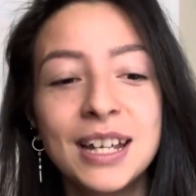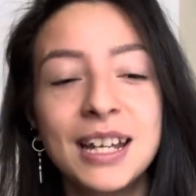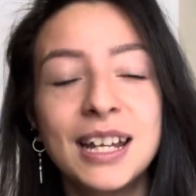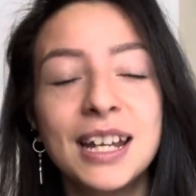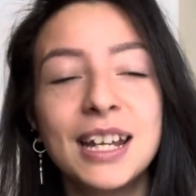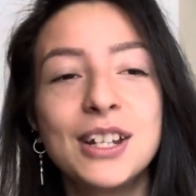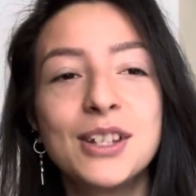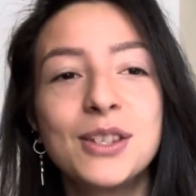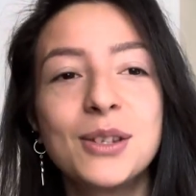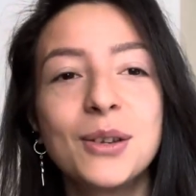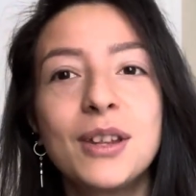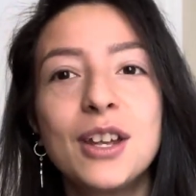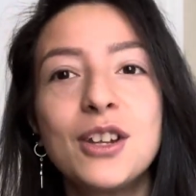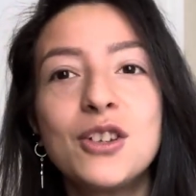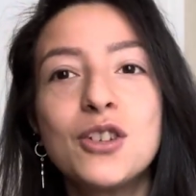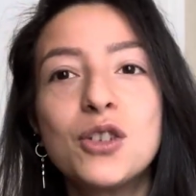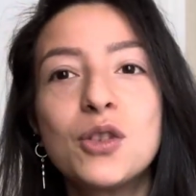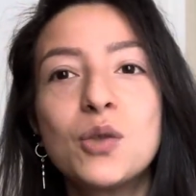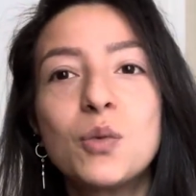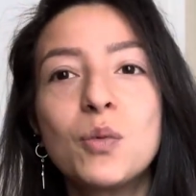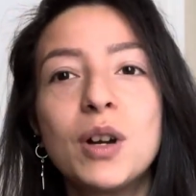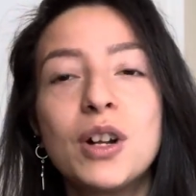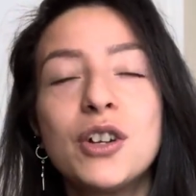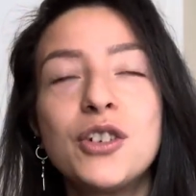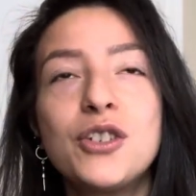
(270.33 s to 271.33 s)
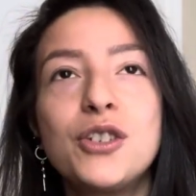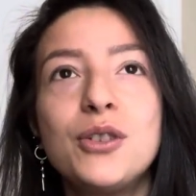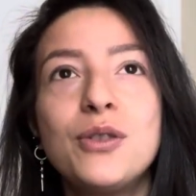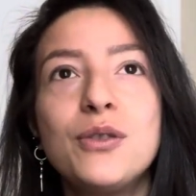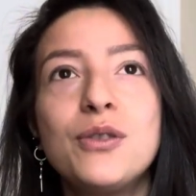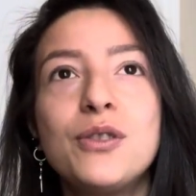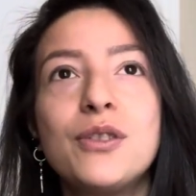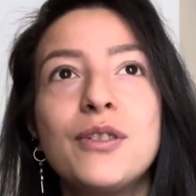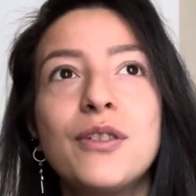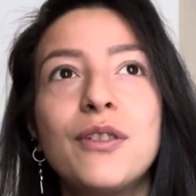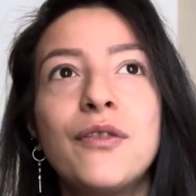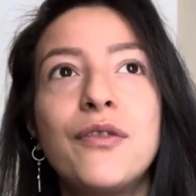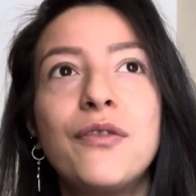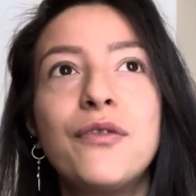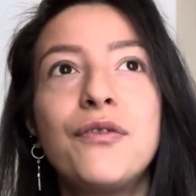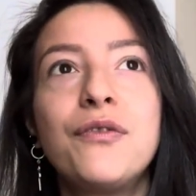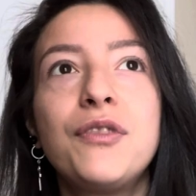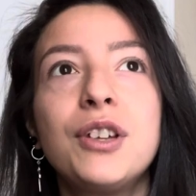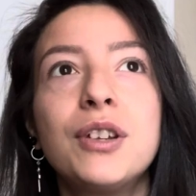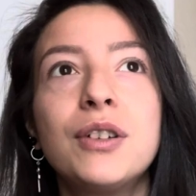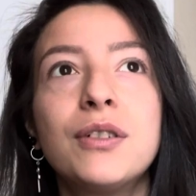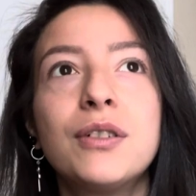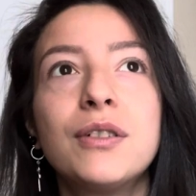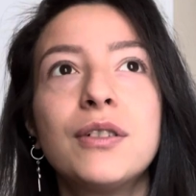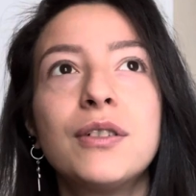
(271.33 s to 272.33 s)
And so they just want you to
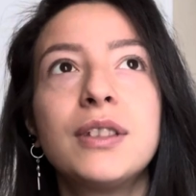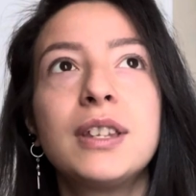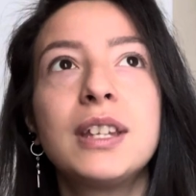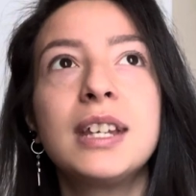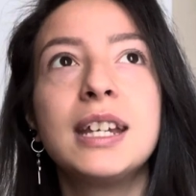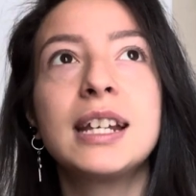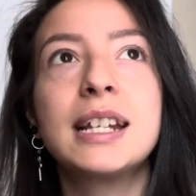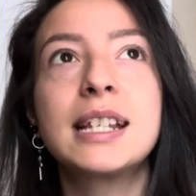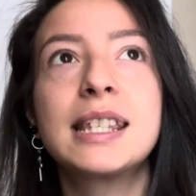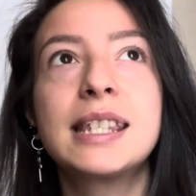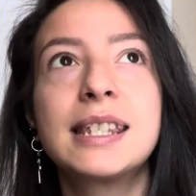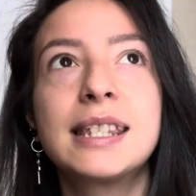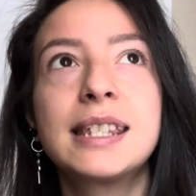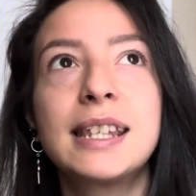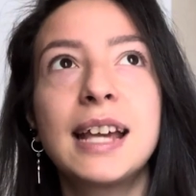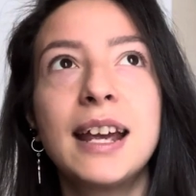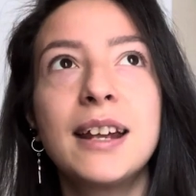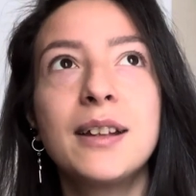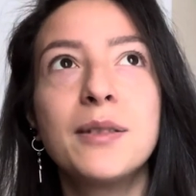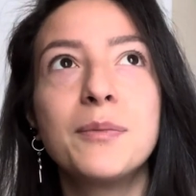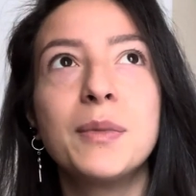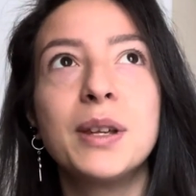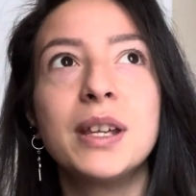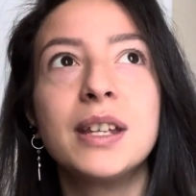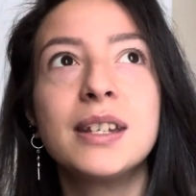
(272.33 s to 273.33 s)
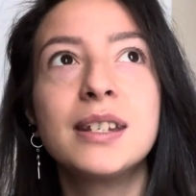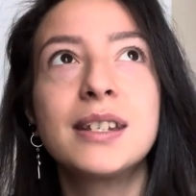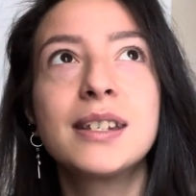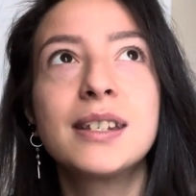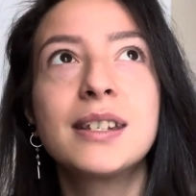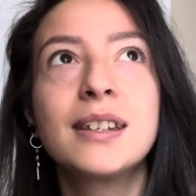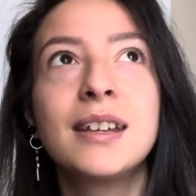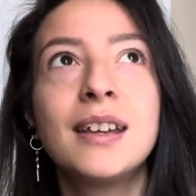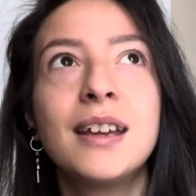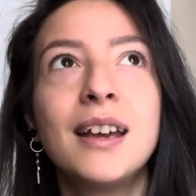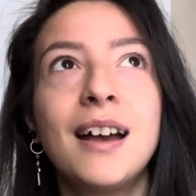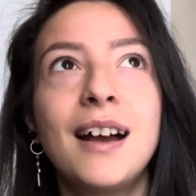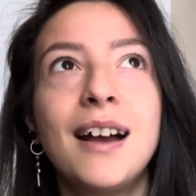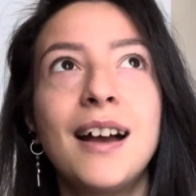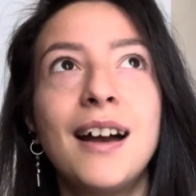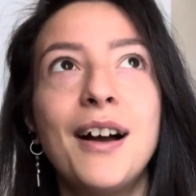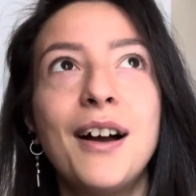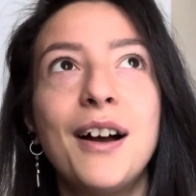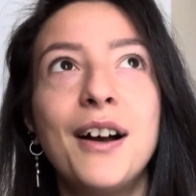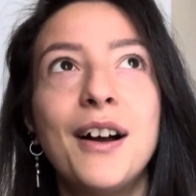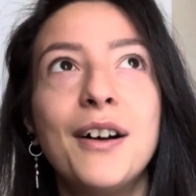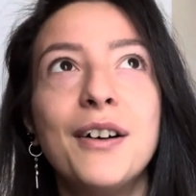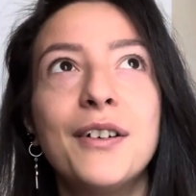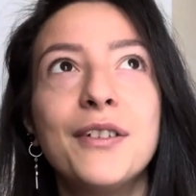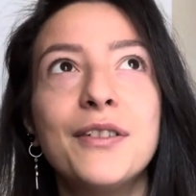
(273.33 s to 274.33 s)
feel the excitement
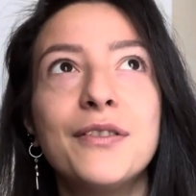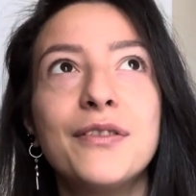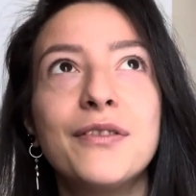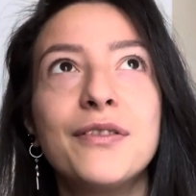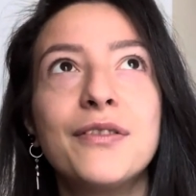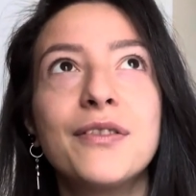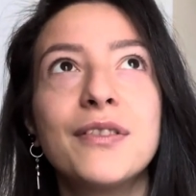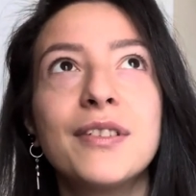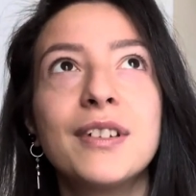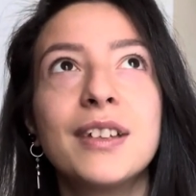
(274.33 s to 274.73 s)
of